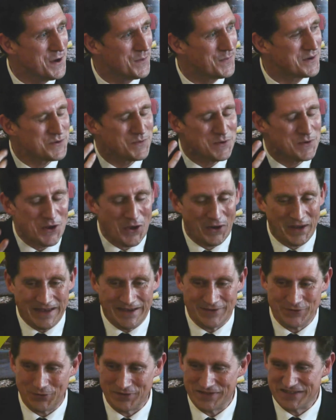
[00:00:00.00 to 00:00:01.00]
When you were looking
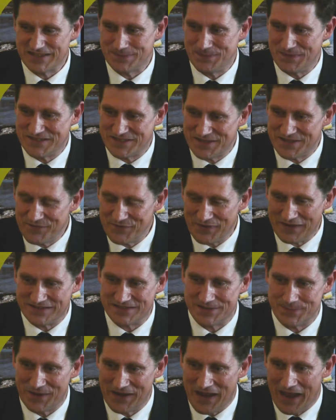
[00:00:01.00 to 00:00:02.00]
at all the specifics
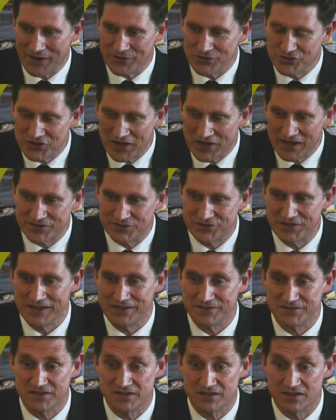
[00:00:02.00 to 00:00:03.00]
about how you change the
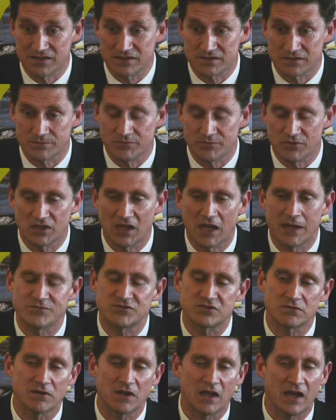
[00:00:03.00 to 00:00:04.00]
energy system, you came
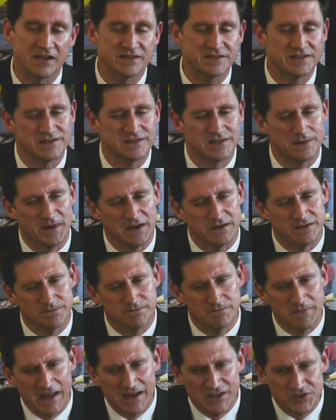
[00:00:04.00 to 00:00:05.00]
to realize it's about
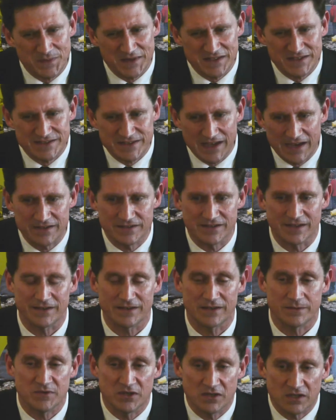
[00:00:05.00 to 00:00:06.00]
management data.
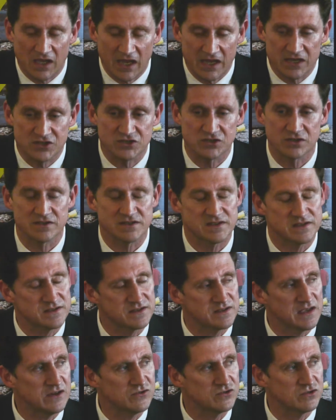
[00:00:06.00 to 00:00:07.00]
Communications is
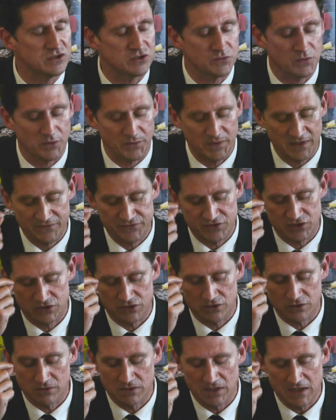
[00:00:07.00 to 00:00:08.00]
central to what we have to
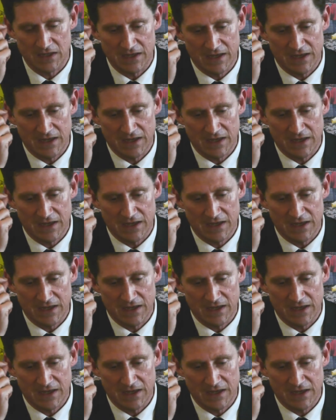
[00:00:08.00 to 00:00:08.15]
do.